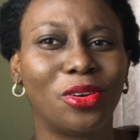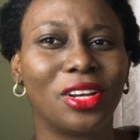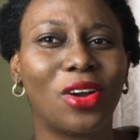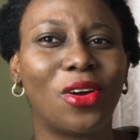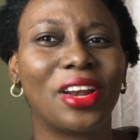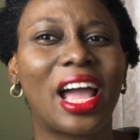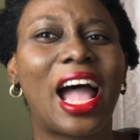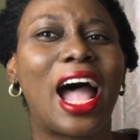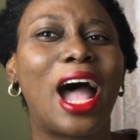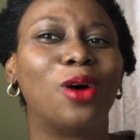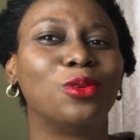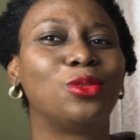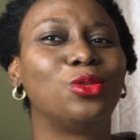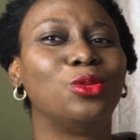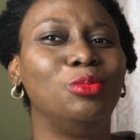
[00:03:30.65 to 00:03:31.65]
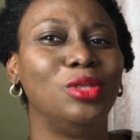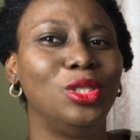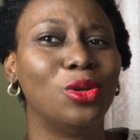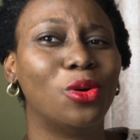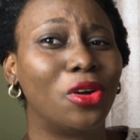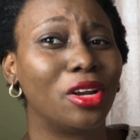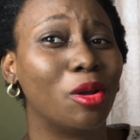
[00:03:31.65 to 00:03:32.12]
on how to be
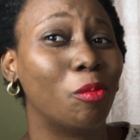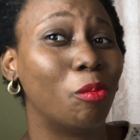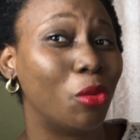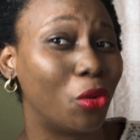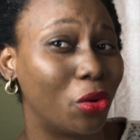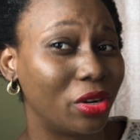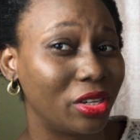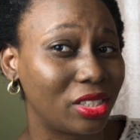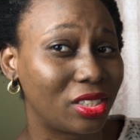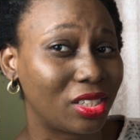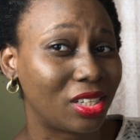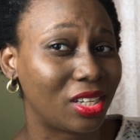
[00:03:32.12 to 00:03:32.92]
on a board.